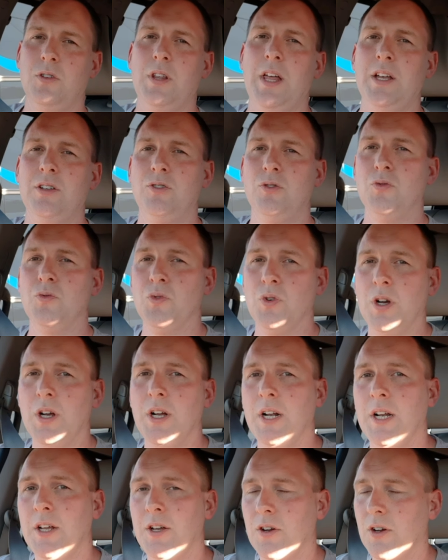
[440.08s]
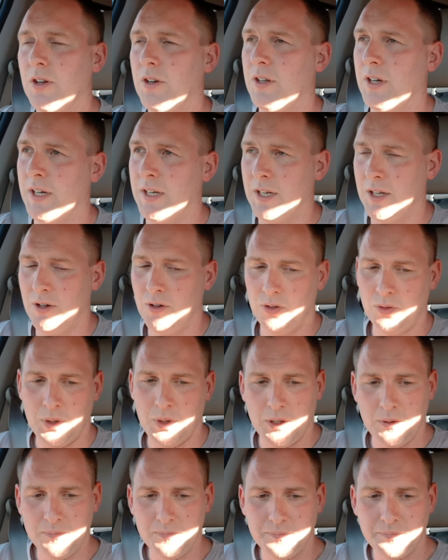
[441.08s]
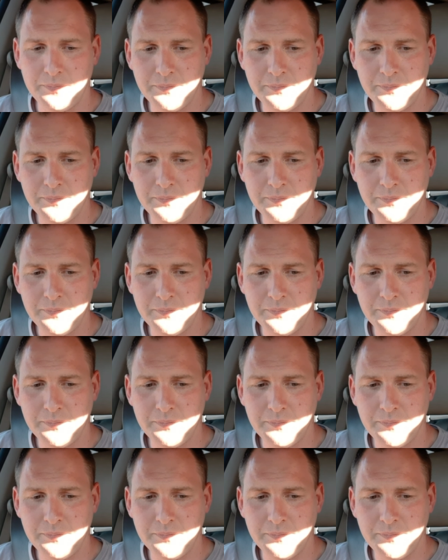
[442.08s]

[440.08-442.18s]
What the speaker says: That's a really good idea as well.